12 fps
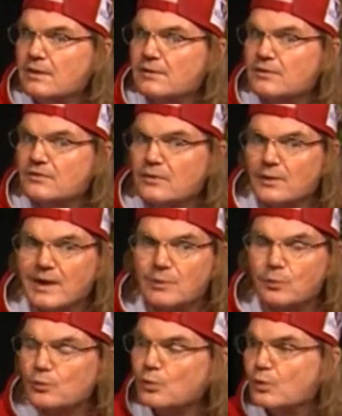So that
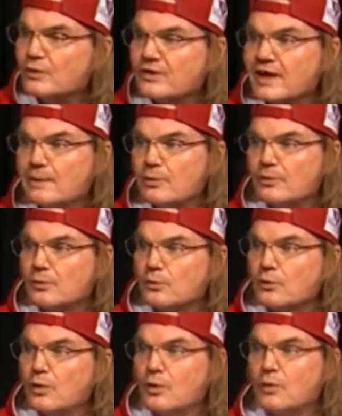was able to
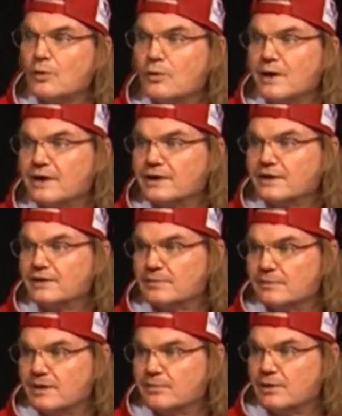roll right into
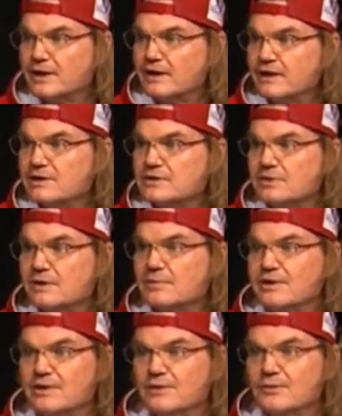my brain injury
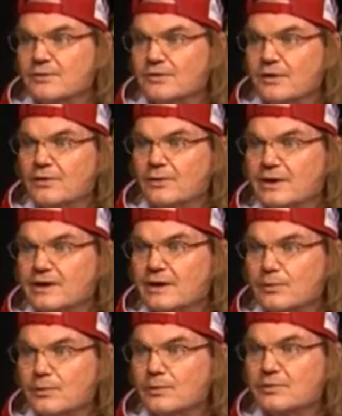because it was already a
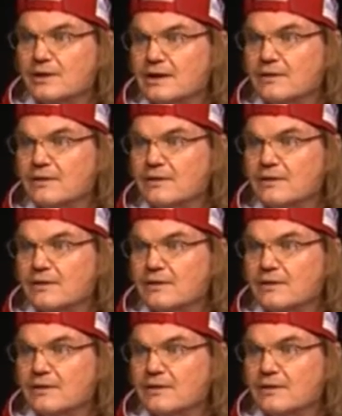routine